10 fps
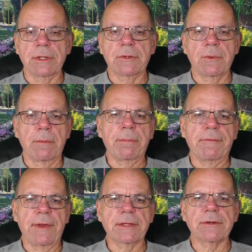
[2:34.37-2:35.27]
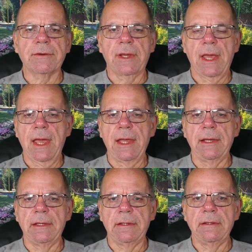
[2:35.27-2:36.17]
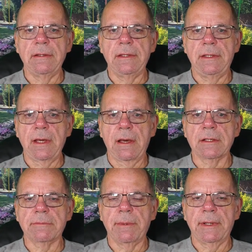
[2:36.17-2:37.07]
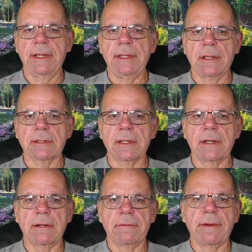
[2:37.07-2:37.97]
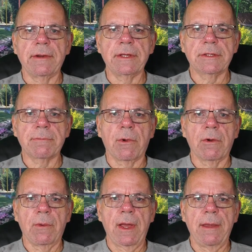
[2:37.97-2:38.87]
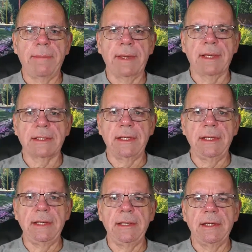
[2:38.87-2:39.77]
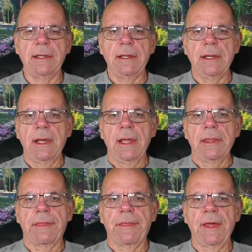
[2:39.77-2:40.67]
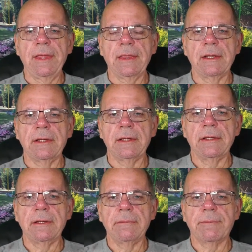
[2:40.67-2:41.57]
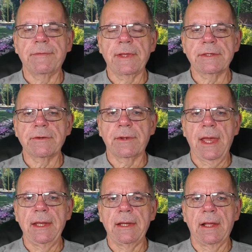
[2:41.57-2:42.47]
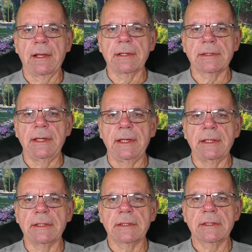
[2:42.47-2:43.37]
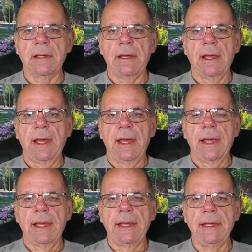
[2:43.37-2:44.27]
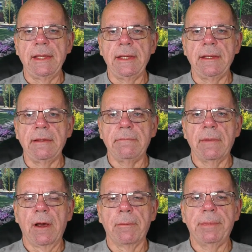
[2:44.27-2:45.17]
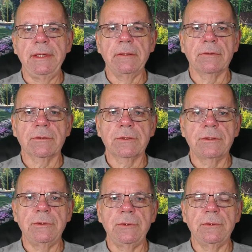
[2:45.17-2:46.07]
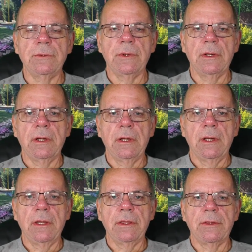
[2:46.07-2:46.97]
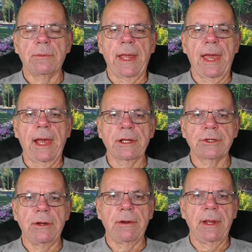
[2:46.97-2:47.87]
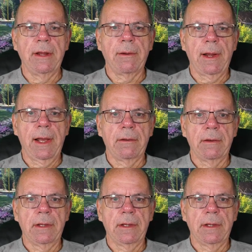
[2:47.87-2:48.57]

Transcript: It's what Professor K does, but he does it in a very smart way because the thing that Professor K does is he appeals to the reactionary crowd,